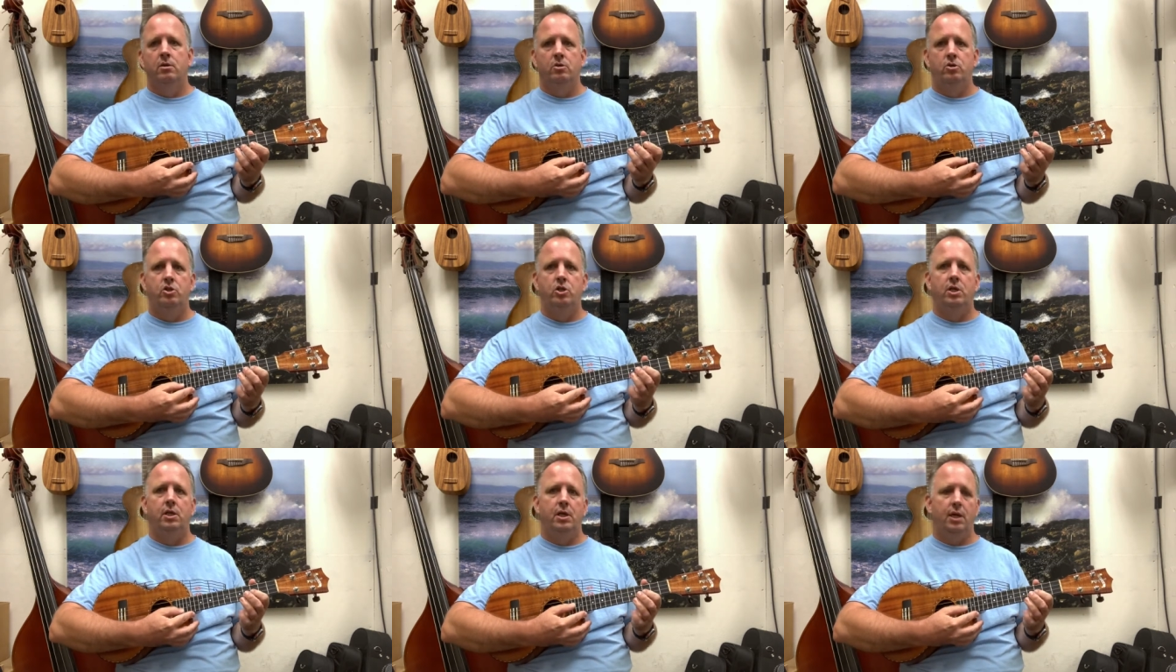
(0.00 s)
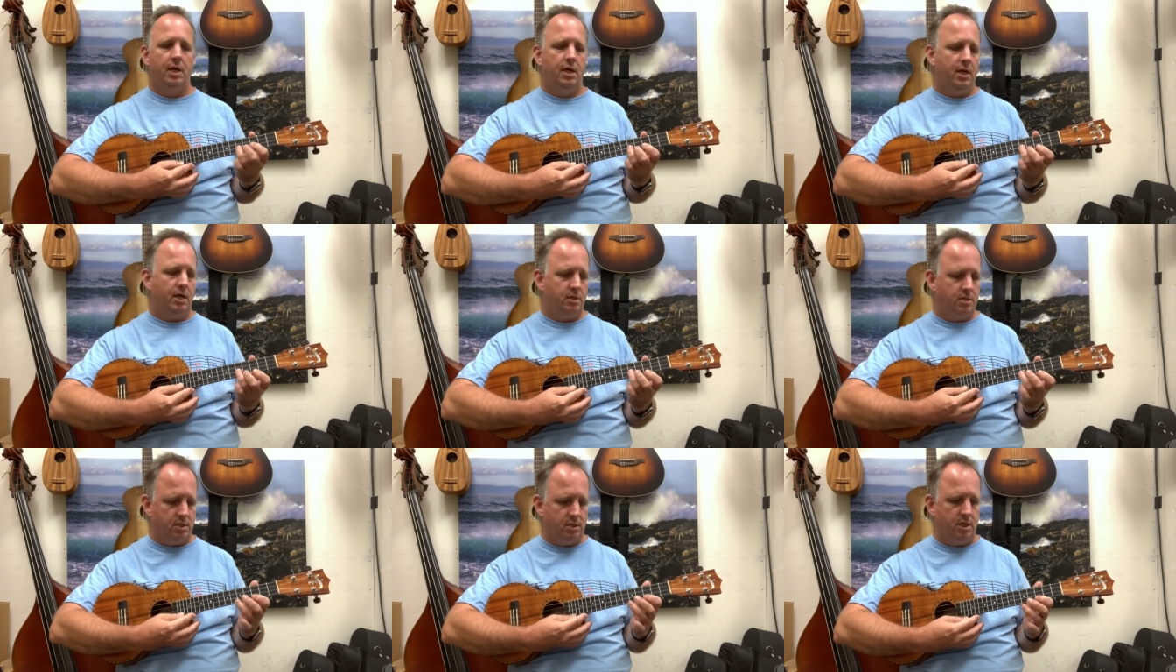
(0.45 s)
G,
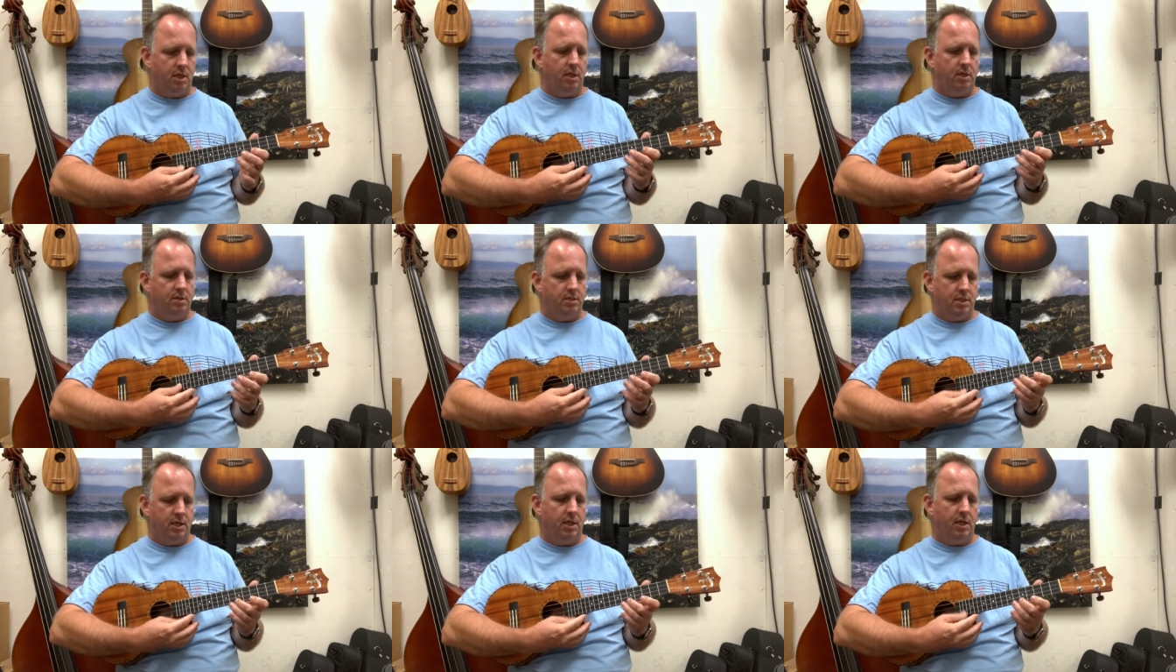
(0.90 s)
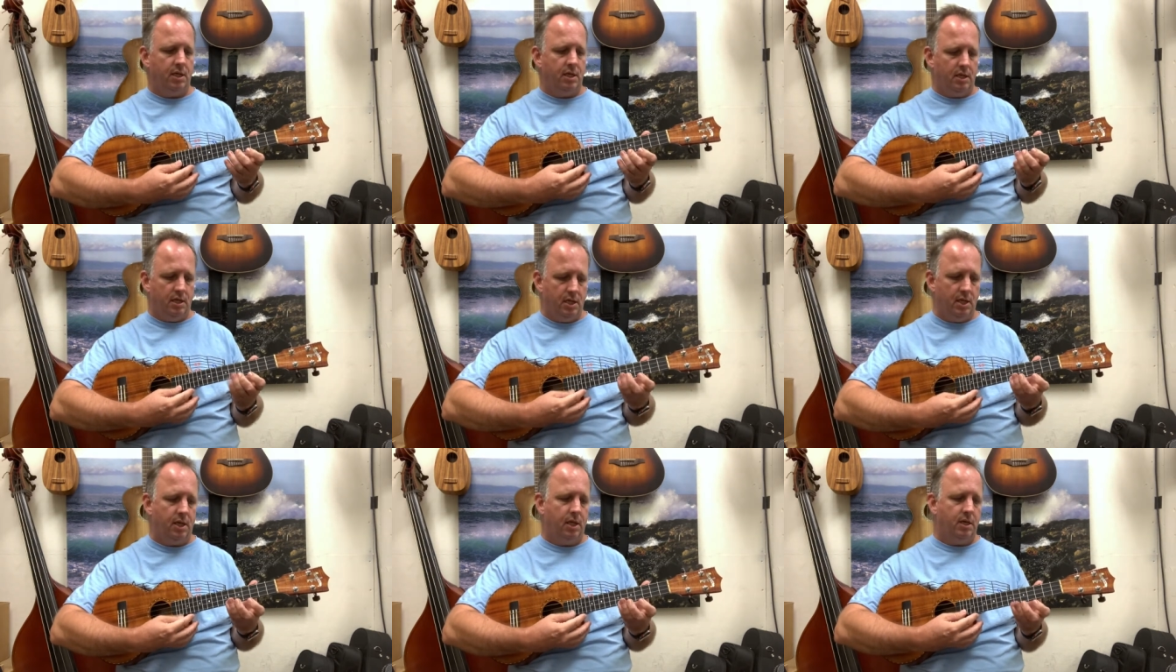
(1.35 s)
A, C, D,
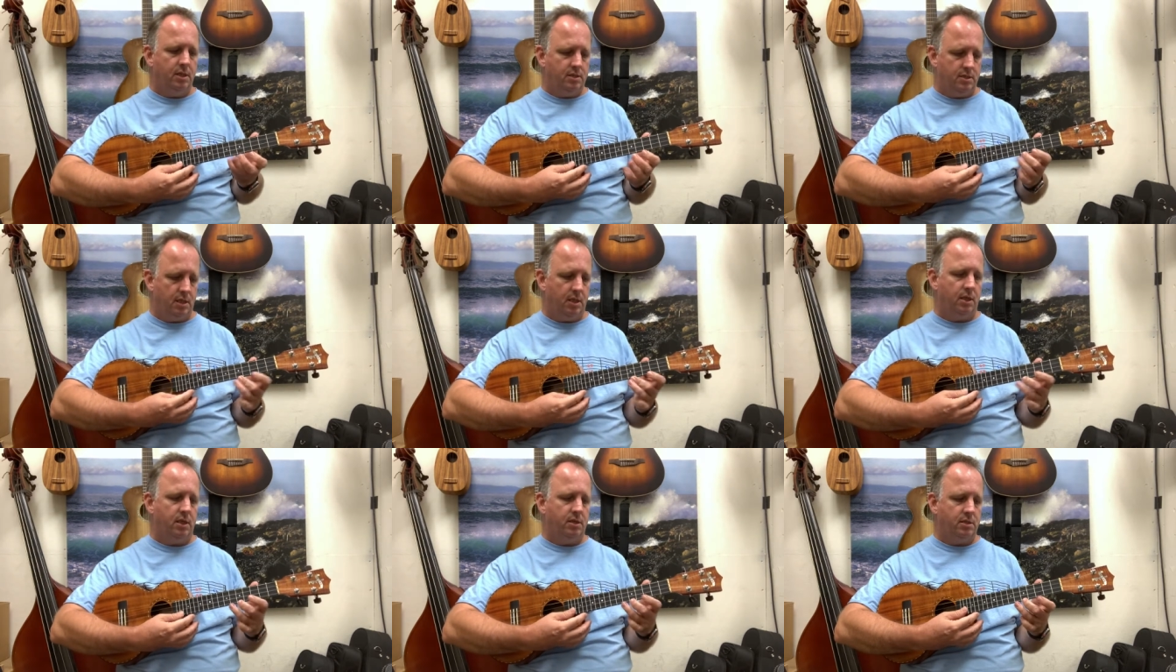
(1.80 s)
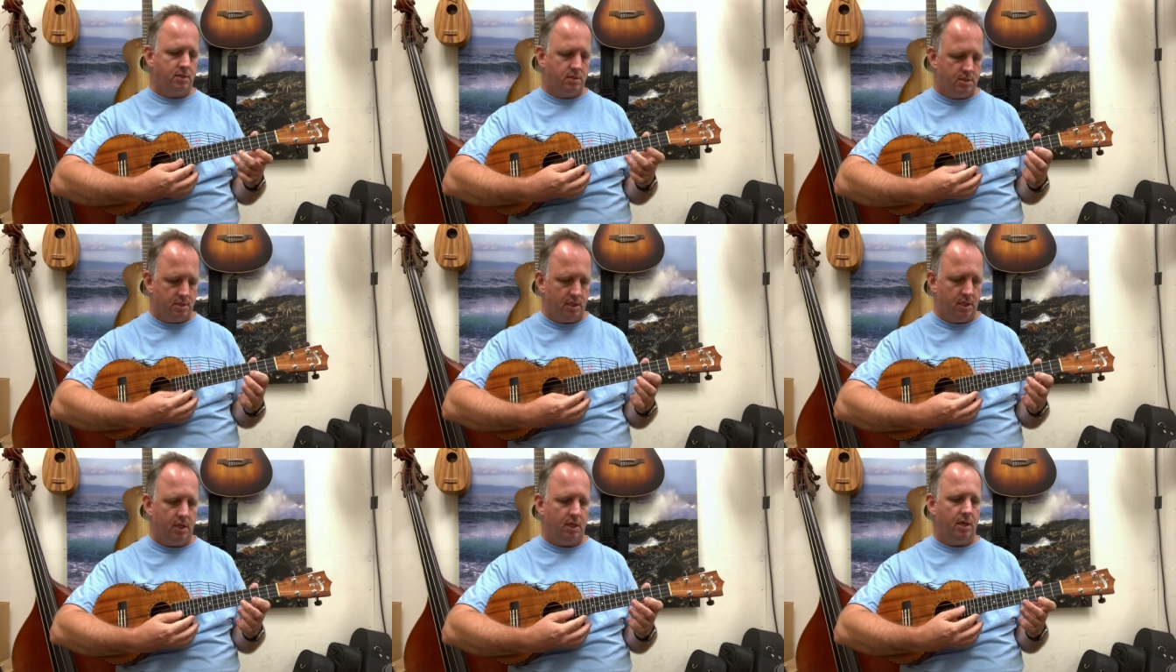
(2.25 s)
E, D,
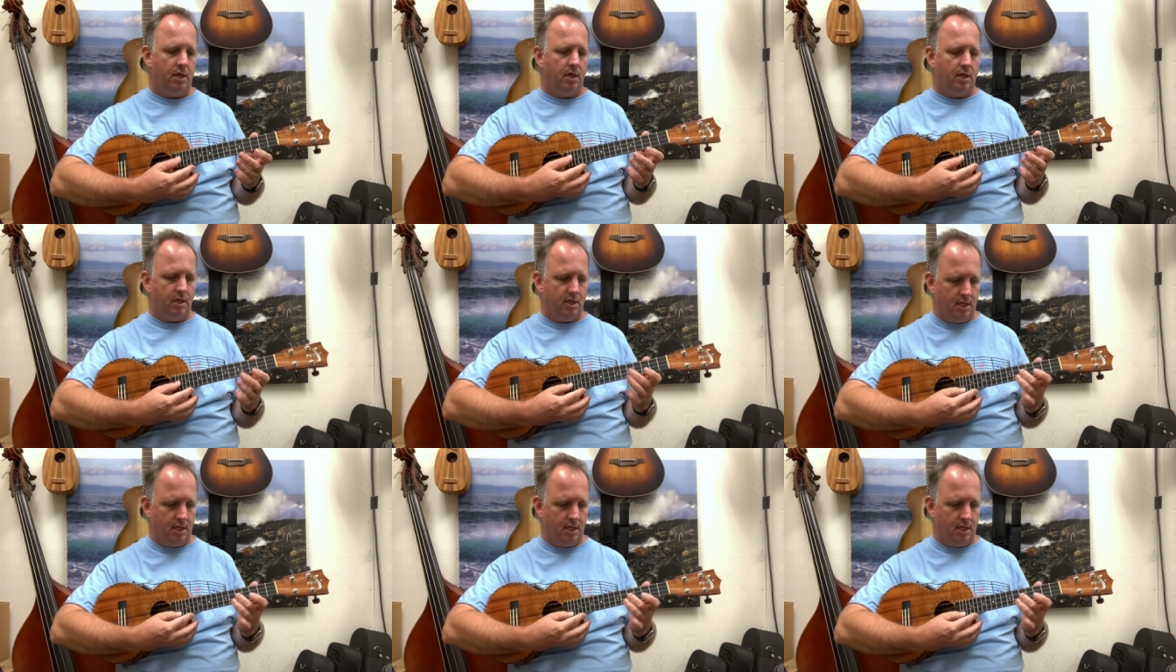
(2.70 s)
C,